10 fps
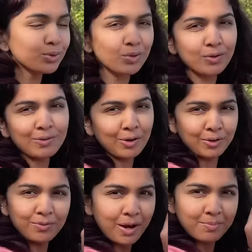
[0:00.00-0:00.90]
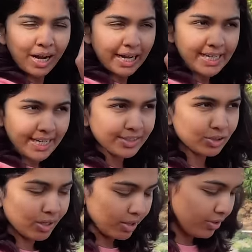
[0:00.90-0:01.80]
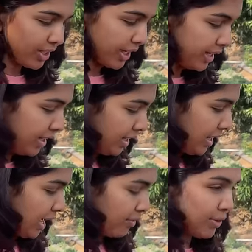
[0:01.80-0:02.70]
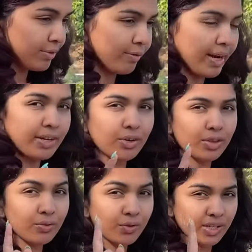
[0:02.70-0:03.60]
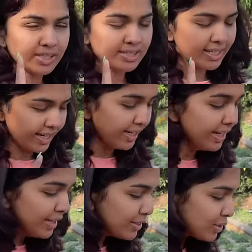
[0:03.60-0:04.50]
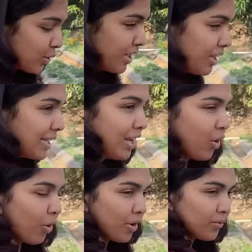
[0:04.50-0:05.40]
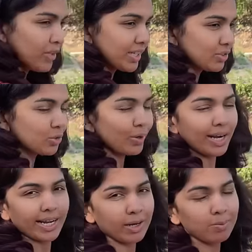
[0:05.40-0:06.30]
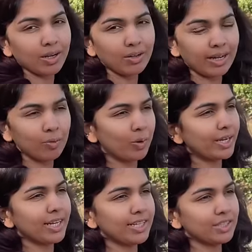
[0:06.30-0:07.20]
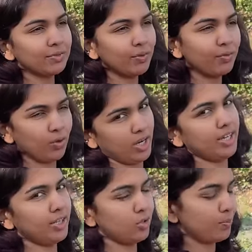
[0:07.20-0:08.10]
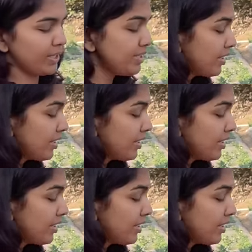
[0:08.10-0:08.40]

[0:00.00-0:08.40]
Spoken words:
So we found a farm right next to our hotel, which we went on the first day. So here are a lot of things to do, and I can pluck like 1 kg for 400 rupees.